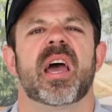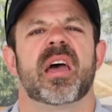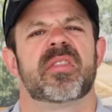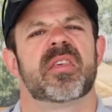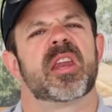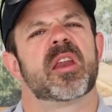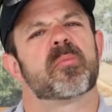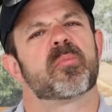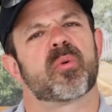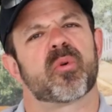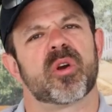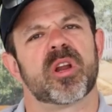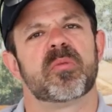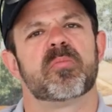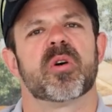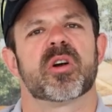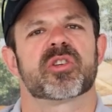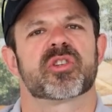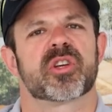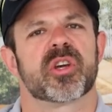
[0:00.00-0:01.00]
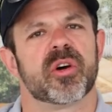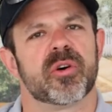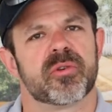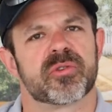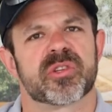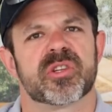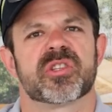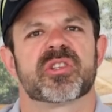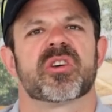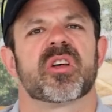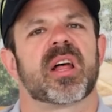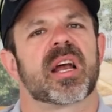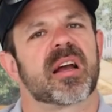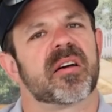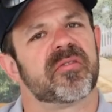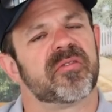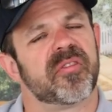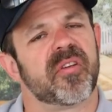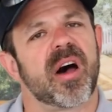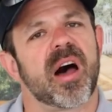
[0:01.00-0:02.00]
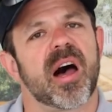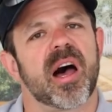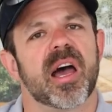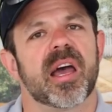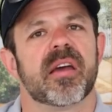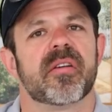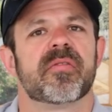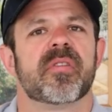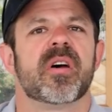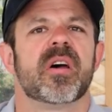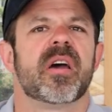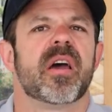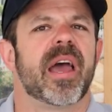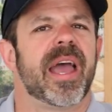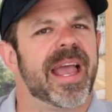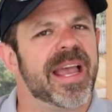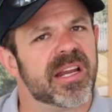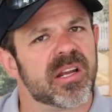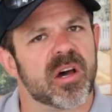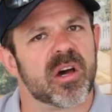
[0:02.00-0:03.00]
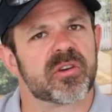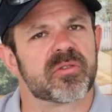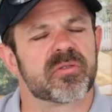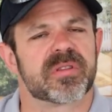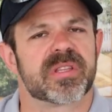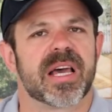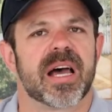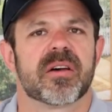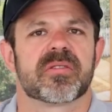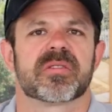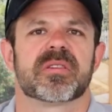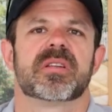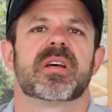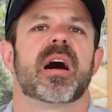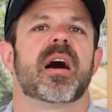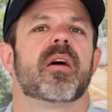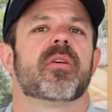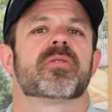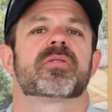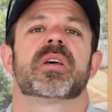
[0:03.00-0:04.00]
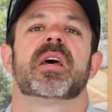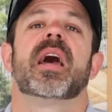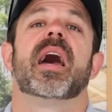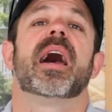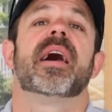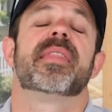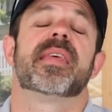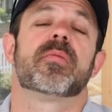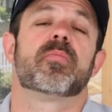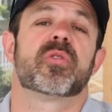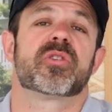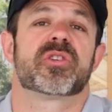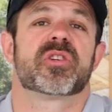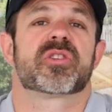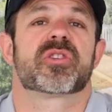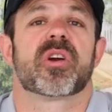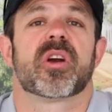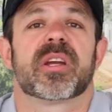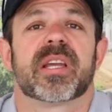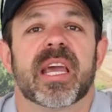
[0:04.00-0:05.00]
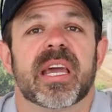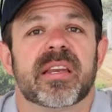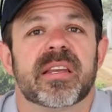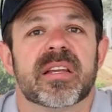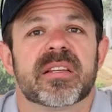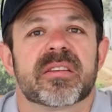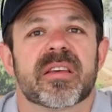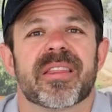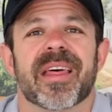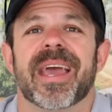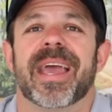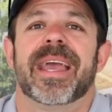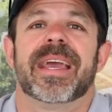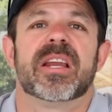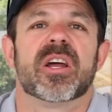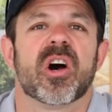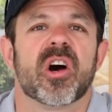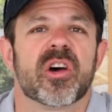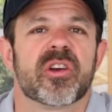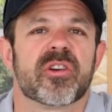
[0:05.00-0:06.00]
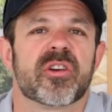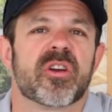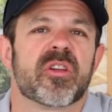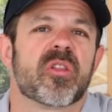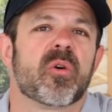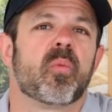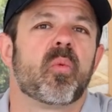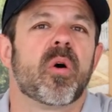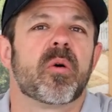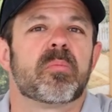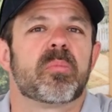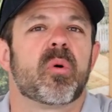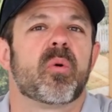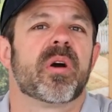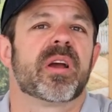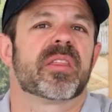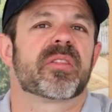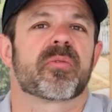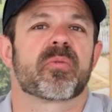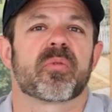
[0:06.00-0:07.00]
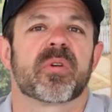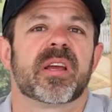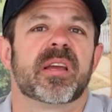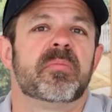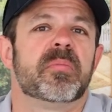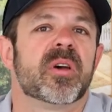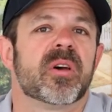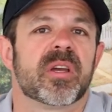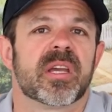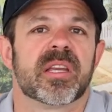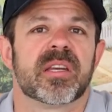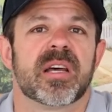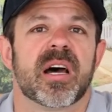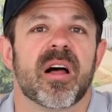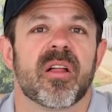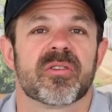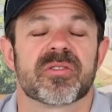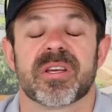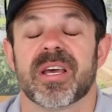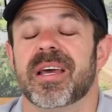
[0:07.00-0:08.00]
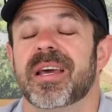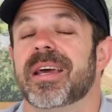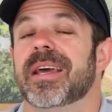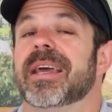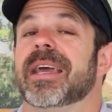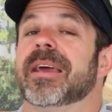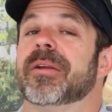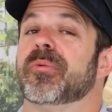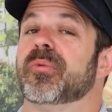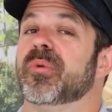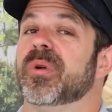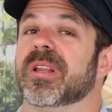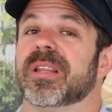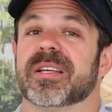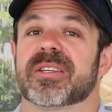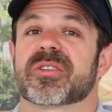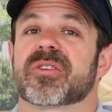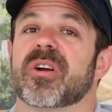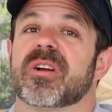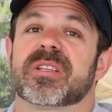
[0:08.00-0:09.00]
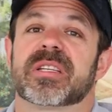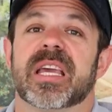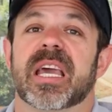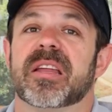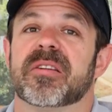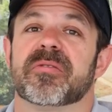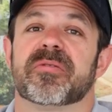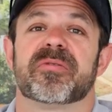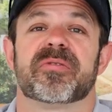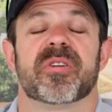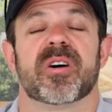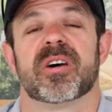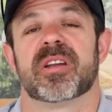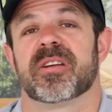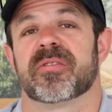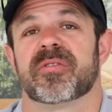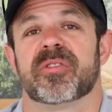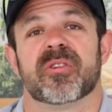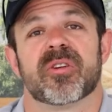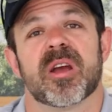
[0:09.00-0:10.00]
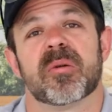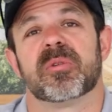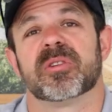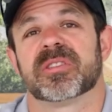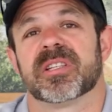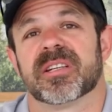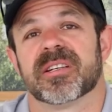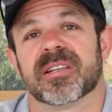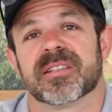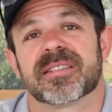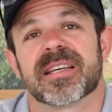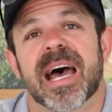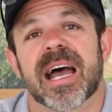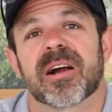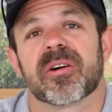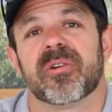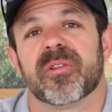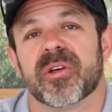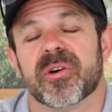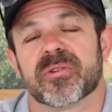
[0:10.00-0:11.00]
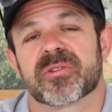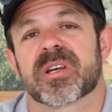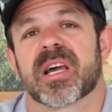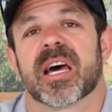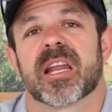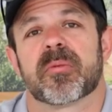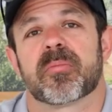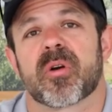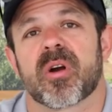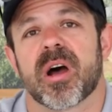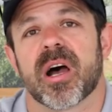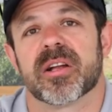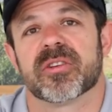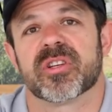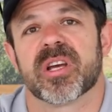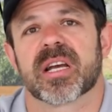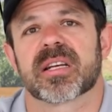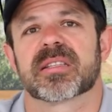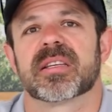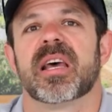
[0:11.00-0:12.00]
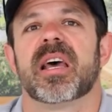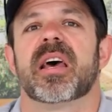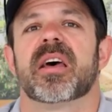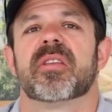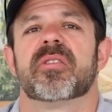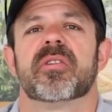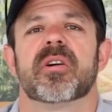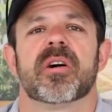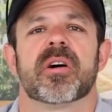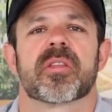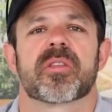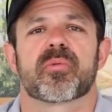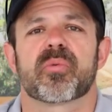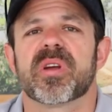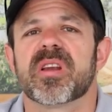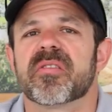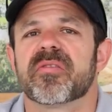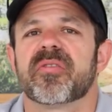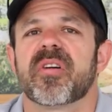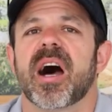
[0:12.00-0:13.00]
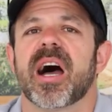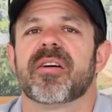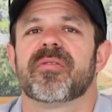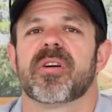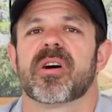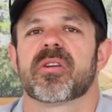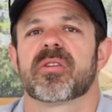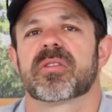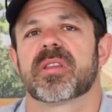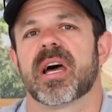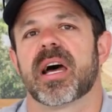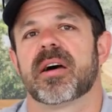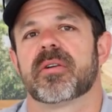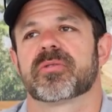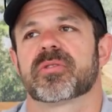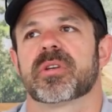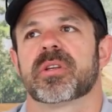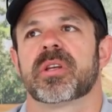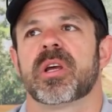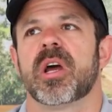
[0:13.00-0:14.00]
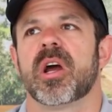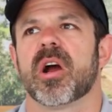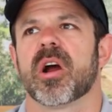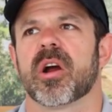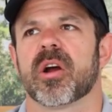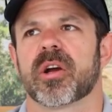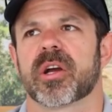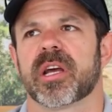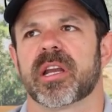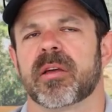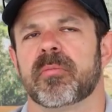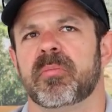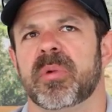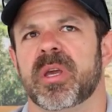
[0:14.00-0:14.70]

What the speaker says: and then it pretty much goes into like a $800,000, and then once you start getting into the $800,000 to the $1.3 million, it really starts getting fun if you're able to tackle those kind of projects. The $300,000 to $500,000 are going to